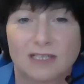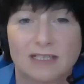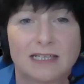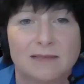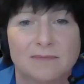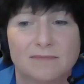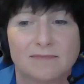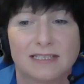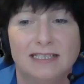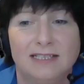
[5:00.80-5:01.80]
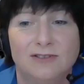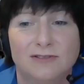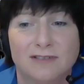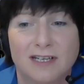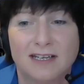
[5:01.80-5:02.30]
could keep the
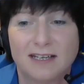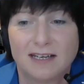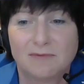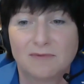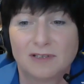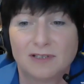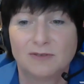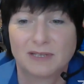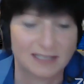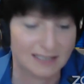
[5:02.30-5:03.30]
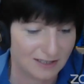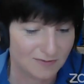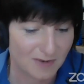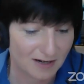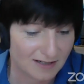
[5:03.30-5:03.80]
EU, within the
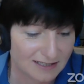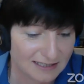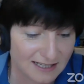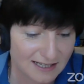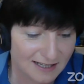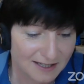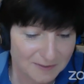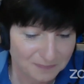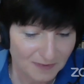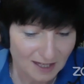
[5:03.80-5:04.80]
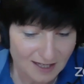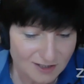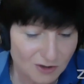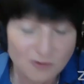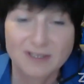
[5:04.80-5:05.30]
EU market.
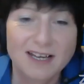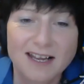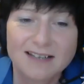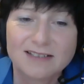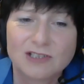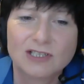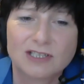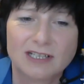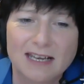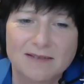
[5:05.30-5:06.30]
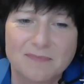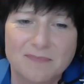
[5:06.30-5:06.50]
So just to get